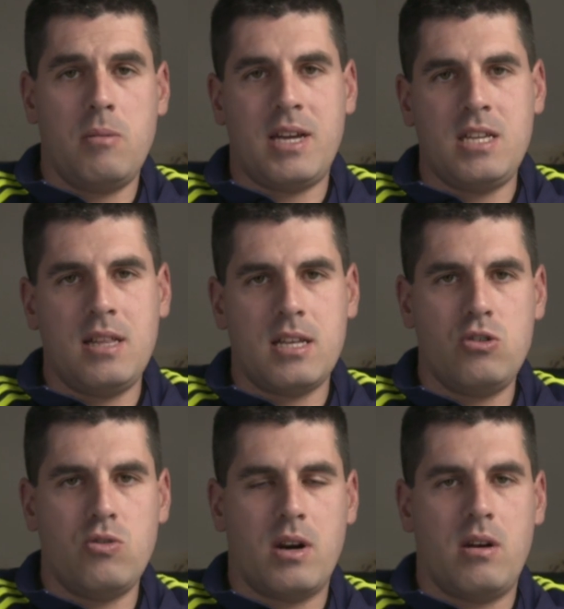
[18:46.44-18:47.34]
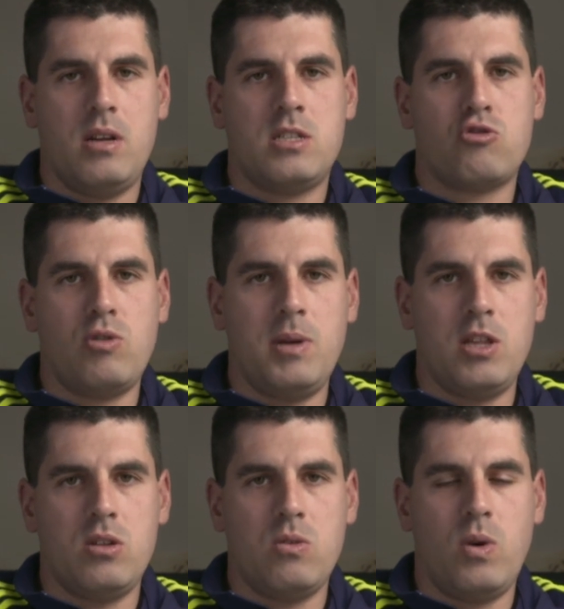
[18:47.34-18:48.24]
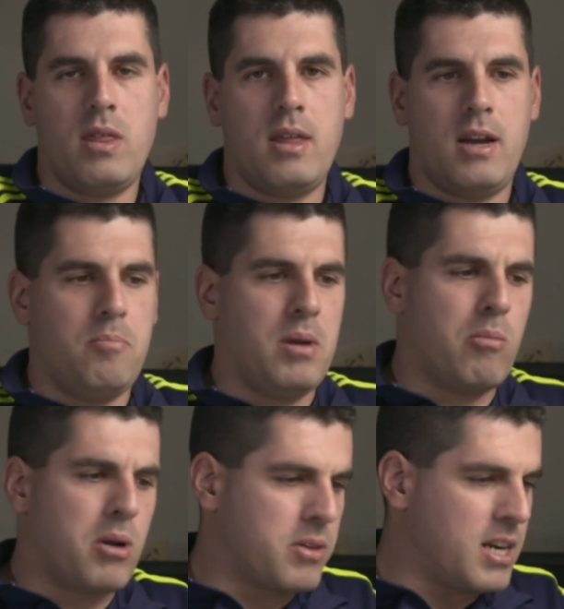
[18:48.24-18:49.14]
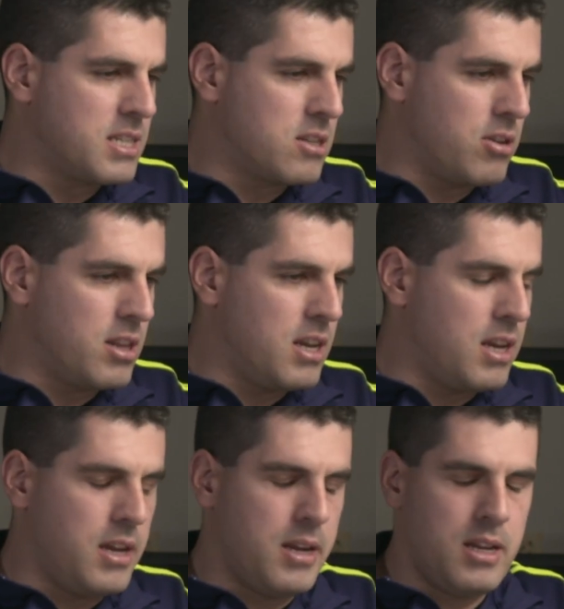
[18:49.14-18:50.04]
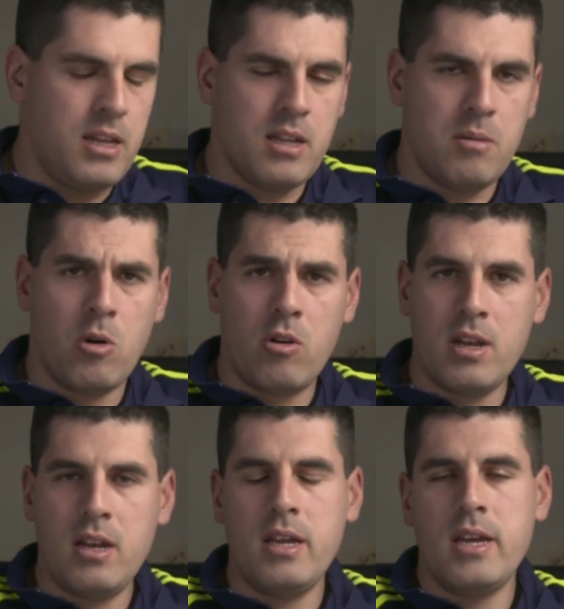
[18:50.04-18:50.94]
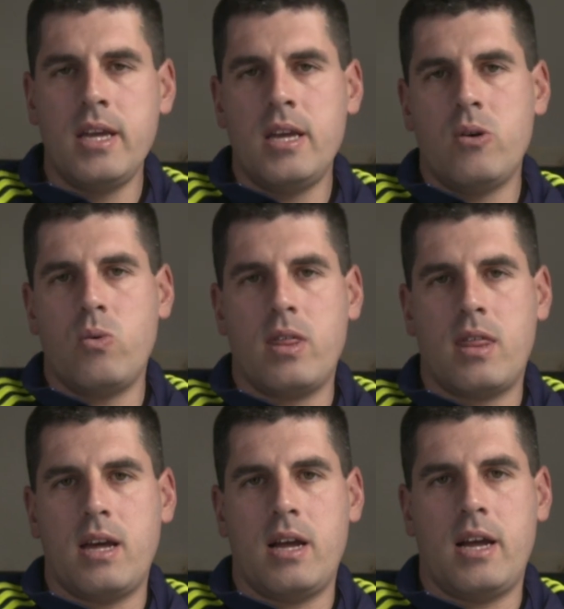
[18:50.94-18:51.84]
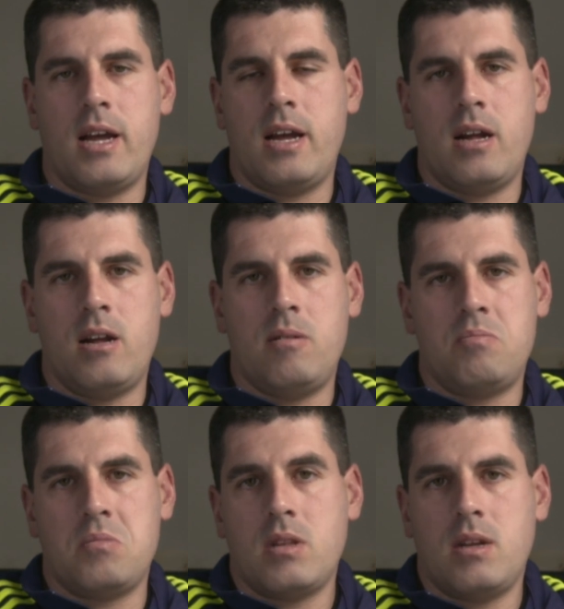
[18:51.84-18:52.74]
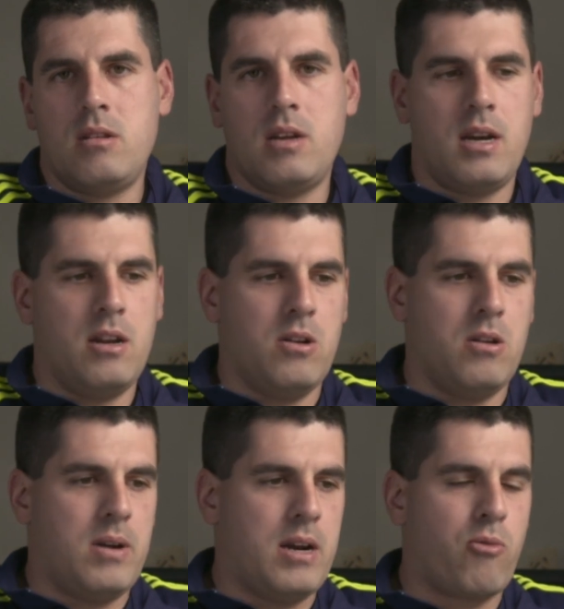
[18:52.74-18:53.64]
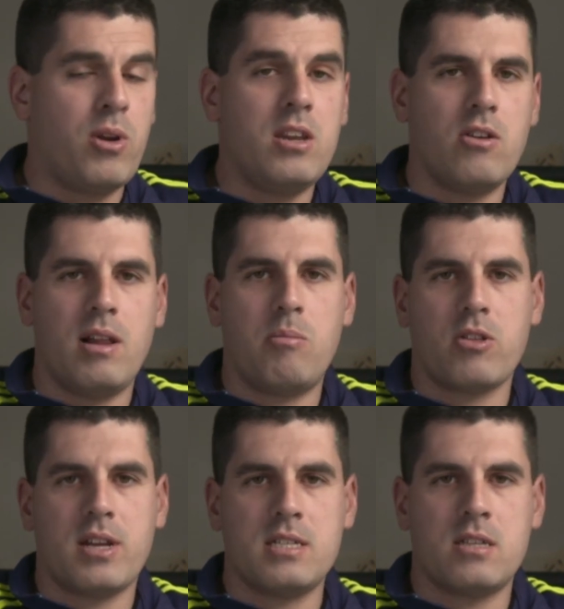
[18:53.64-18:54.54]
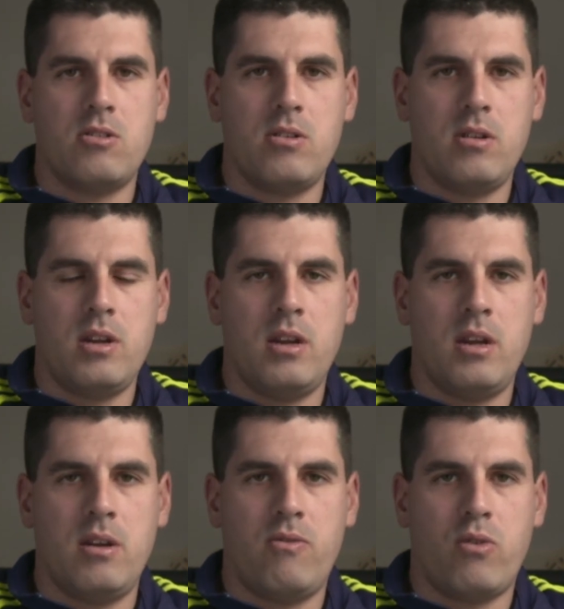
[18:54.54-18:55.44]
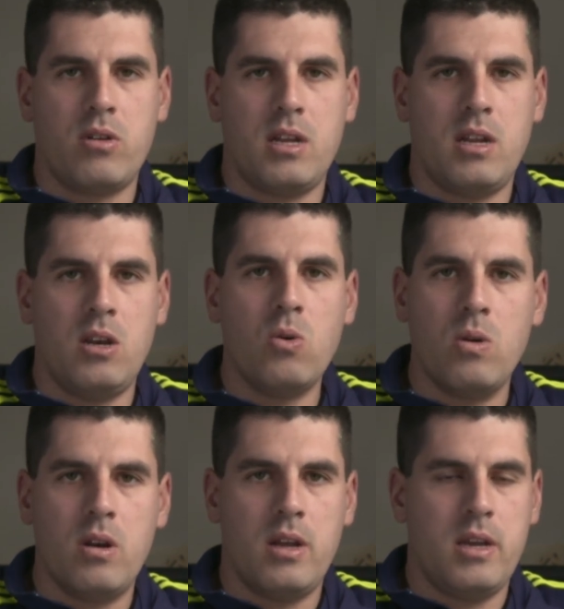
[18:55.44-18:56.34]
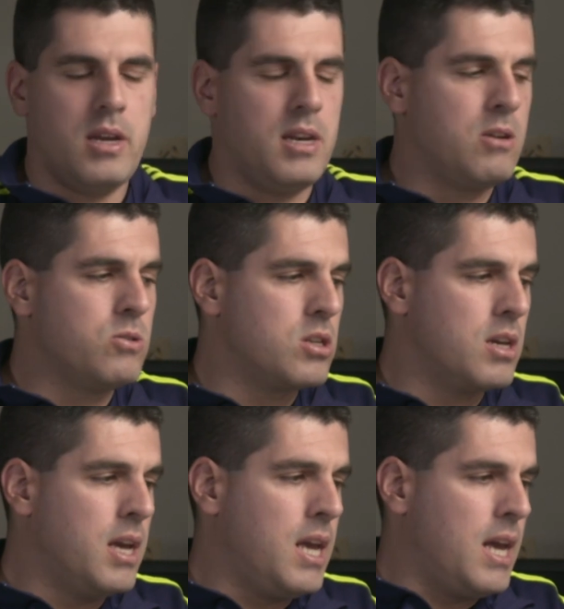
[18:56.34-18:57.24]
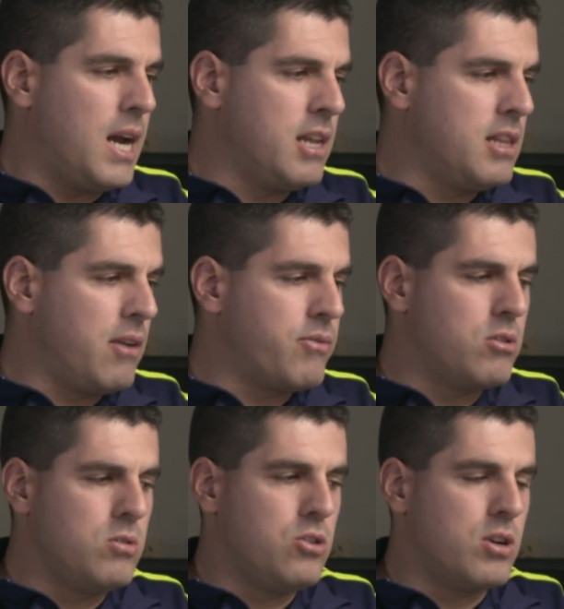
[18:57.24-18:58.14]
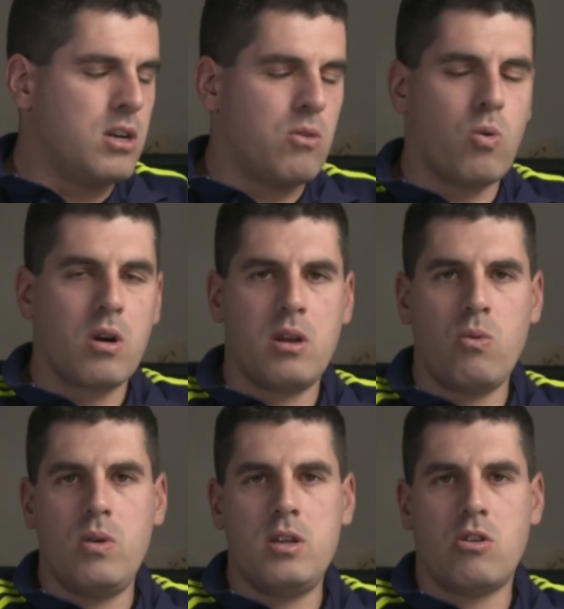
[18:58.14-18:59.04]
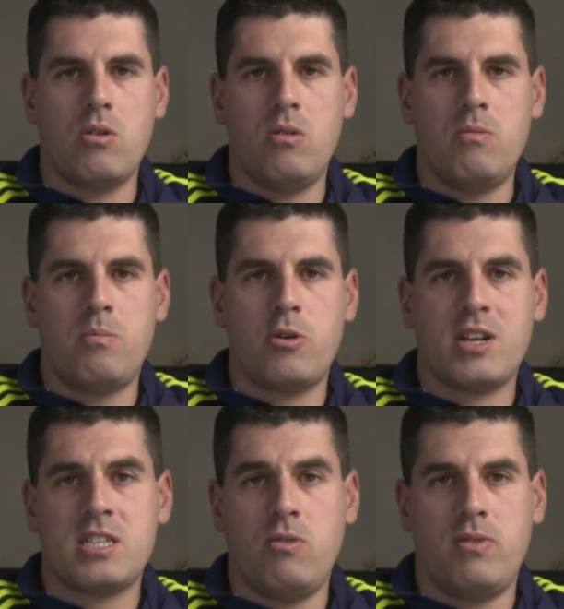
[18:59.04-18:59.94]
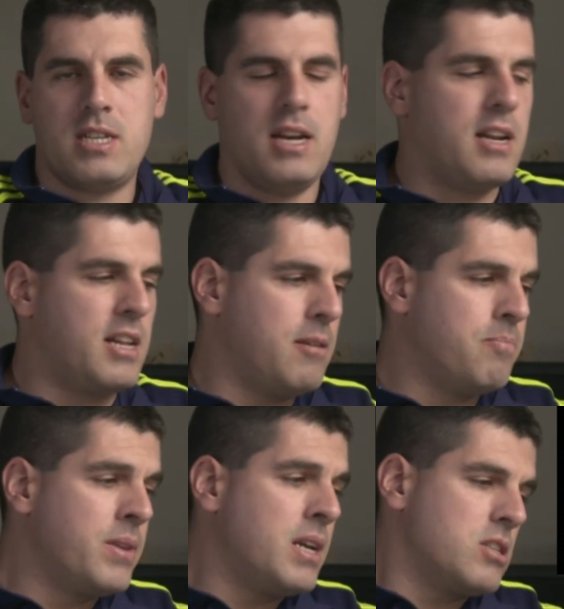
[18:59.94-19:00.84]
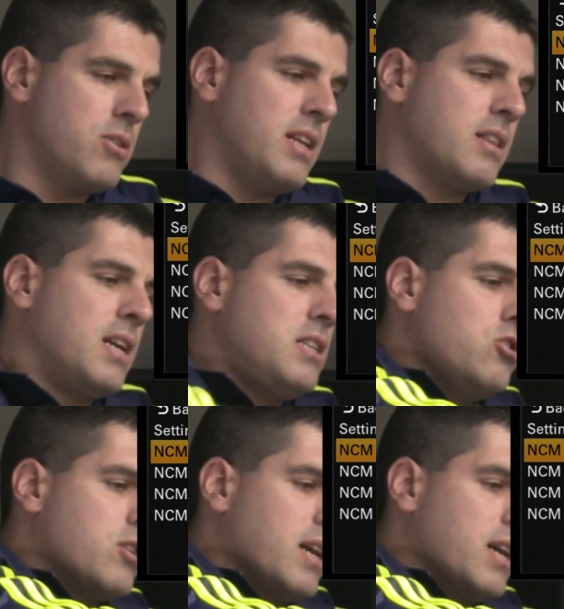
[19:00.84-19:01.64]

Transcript: imagine that you are streaming with a big broadcaster in the morning, with I don't know, a regional broadcaster for the noon news, and in the afternoon you are working with your own production facility. So in that case, you